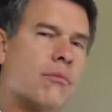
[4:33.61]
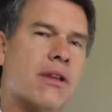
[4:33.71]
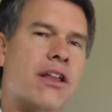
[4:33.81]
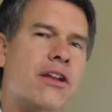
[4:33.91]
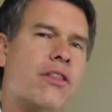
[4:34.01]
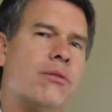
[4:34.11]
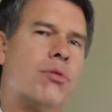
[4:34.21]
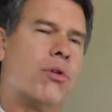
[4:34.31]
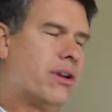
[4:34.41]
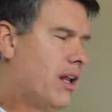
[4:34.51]
Another
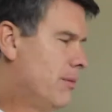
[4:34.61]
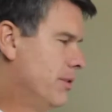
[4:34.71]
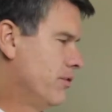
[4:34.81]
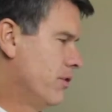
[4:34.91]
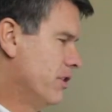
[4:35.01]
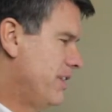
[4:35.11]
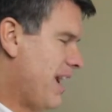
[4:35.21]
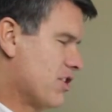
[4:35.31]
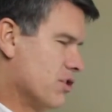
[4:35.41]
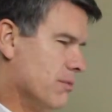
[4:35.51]
important element for
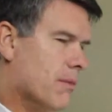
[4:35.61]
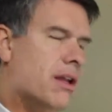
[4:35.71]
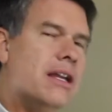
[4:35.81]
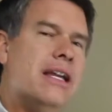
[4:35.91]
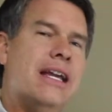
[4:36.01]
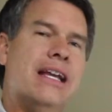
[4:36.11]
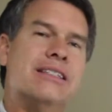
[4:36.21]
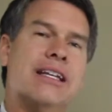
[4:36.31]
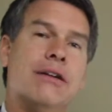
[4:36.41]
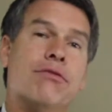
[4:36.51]
detection
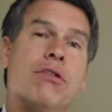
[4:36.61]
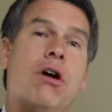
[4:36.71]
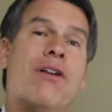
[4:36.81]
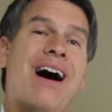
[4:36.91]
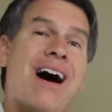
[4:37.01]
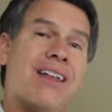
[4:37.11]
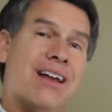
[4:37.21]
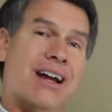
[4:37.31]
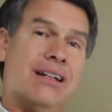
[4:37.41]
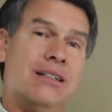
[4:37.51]
is a fraud
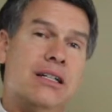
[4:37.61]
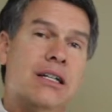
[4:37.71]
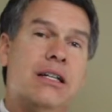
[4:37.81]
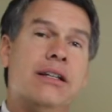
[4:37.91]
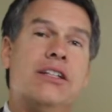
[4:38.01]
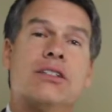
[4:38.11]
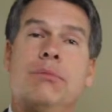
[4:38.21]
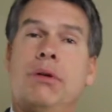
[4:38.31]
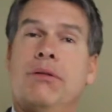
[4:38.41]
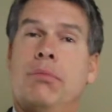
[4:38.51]
hotline. This
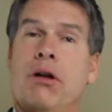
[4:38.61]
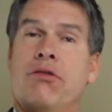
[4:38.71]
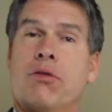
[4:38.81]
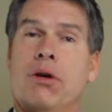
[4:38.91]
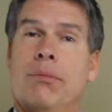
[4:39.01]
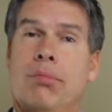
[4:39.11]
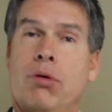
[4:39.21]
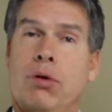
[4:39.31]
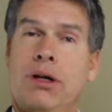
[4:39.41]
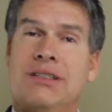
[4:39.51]
can be both for
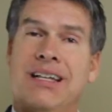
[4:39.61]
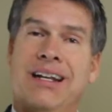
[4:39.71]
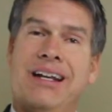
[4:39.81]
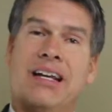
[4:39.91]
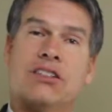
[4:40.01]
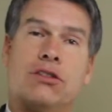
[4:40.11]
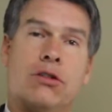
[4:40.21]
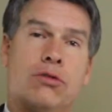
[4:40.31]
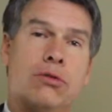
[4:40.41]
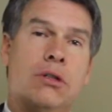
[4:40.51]
employees and an
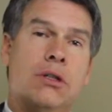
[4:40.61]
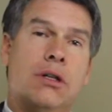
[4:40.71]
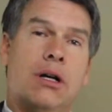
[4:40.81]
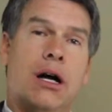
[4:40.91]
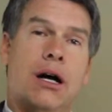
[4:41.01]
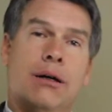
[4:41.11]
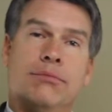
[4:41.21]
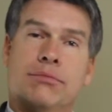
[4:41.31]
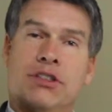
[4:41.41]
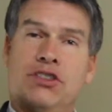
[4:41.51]
external
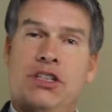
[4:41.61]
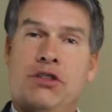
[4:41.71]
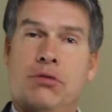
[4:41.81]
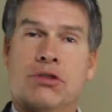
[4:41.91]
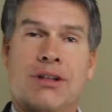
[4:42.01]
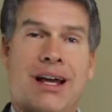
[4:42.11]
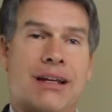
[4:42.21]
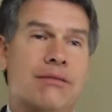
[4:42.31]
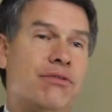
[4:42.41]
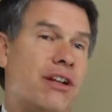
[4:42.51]
constituents
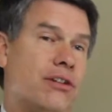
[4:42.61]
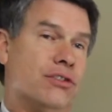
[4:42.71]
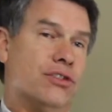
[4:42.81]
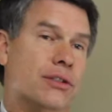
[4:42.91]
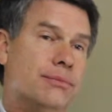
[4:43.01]
like vendors.